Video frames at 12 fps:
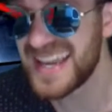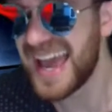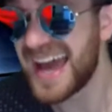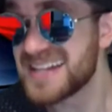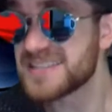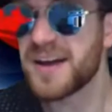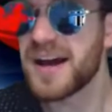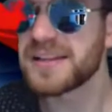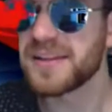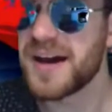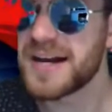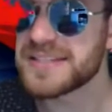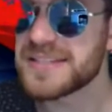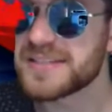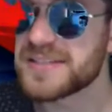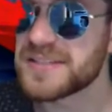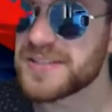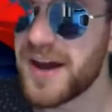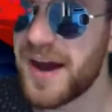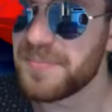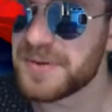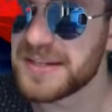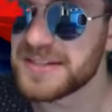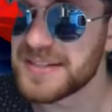and he's got losses to top
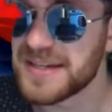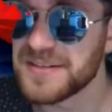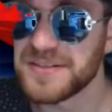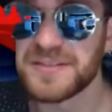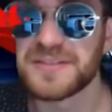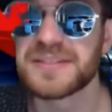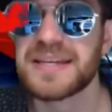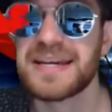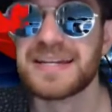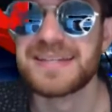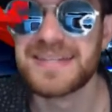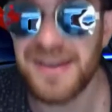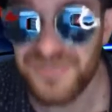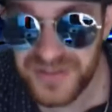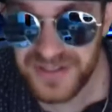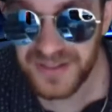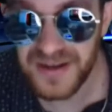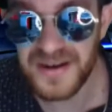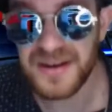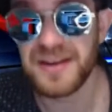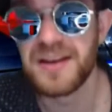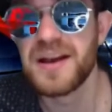contenders Devin Clark,